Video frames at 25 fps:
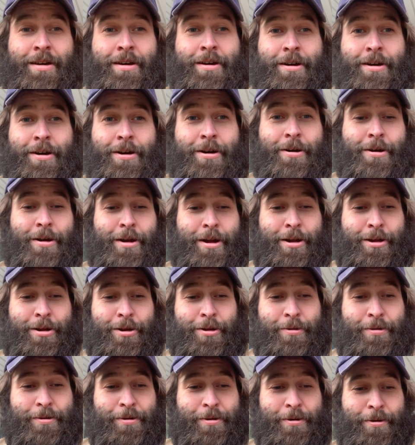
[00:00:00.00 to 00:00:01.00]
Alright,
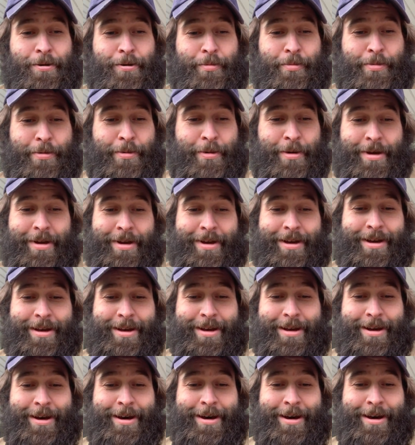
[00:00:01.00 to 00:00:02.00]
YouTube.
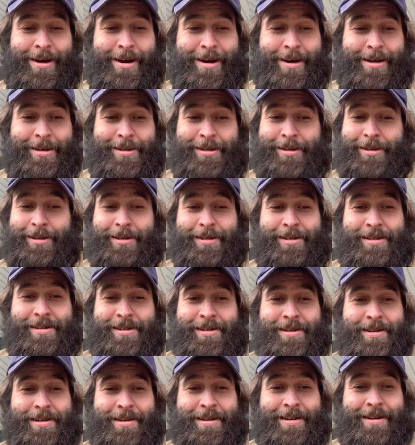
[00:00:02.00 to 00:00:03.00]
This is
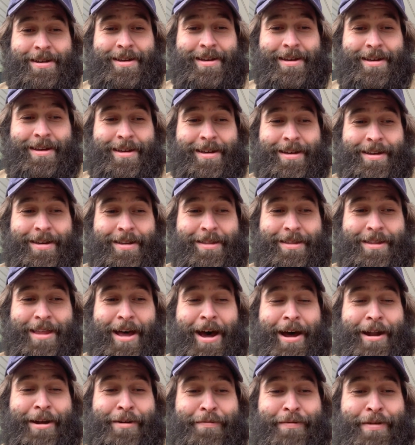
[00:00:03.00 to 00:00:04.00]

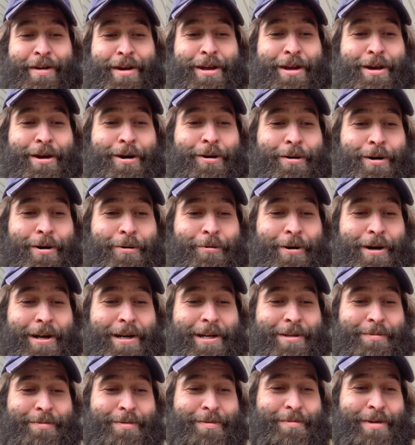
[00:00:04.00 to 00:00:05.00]
not a video I wanted
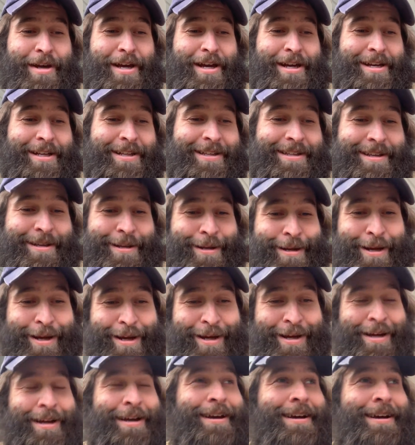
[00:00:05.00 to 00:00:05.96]
to be making today.